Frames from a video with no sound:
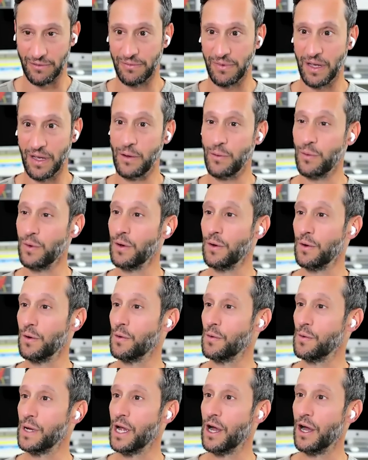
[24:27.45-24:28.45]
Like
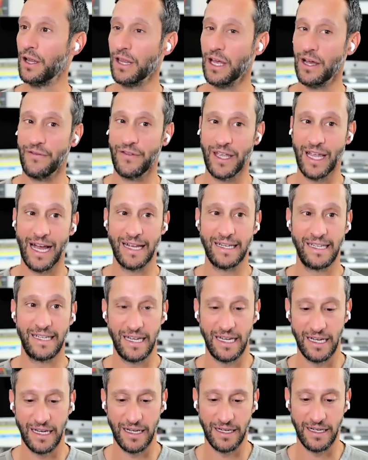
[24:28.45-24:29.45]
we all love the
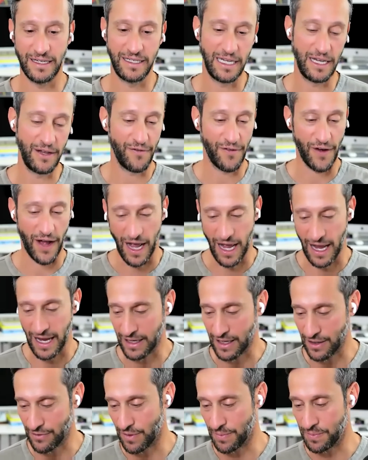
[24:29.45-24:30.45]
idea DeFi
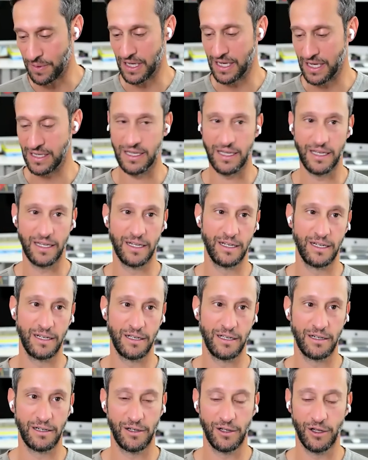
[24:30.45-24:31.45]
could replace
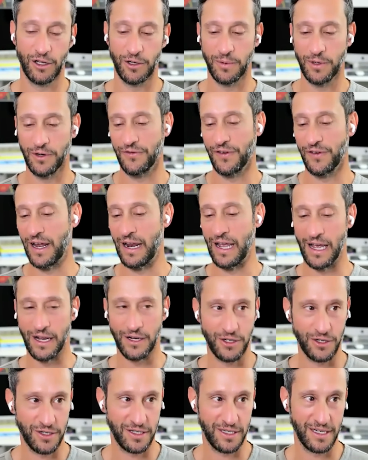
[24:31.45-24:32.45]
the global
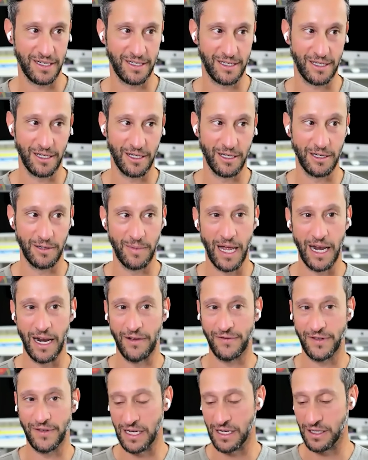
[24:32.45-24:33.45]
financial system,
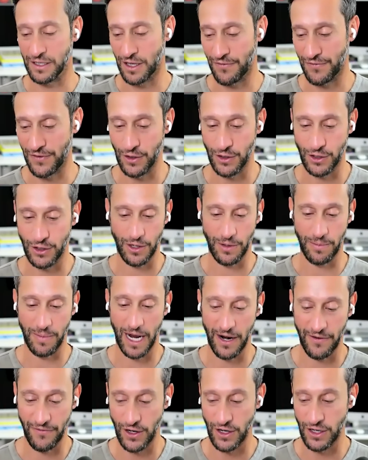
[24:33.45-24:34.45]
NFTs of the future,
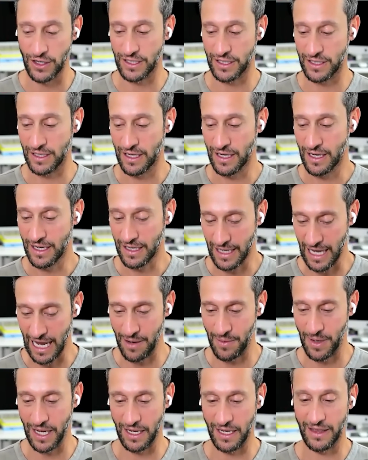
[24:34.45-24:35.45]
metaverse,
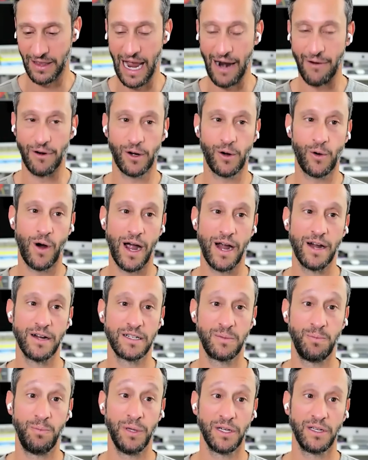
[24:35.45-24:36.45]
gaming. That
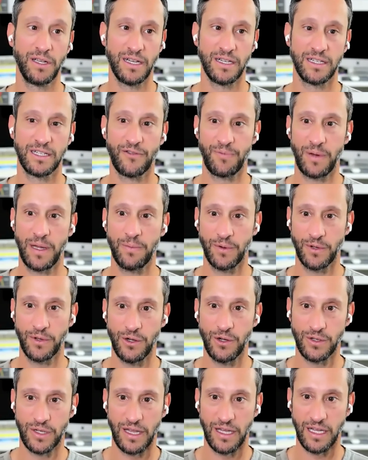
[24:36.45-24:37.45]
requires billions of people
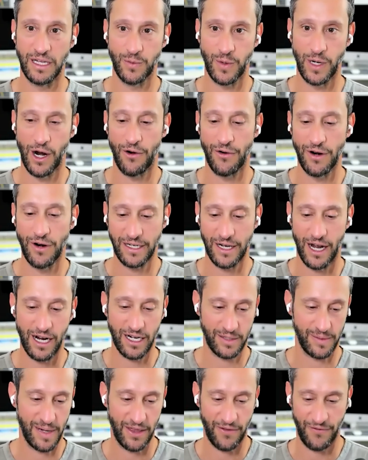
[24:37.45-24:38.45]
using these. We already
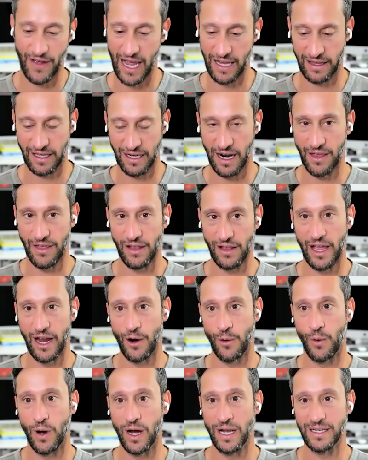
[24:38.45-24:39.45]
talked about the fact that none of the
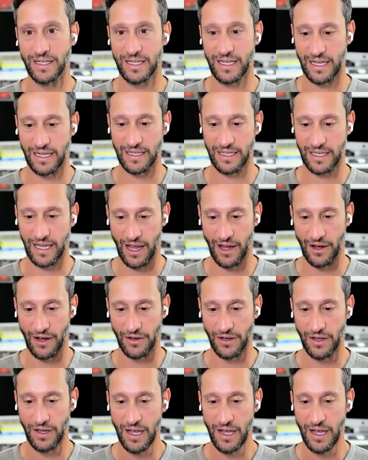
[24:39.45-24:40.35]
layer ones can scale.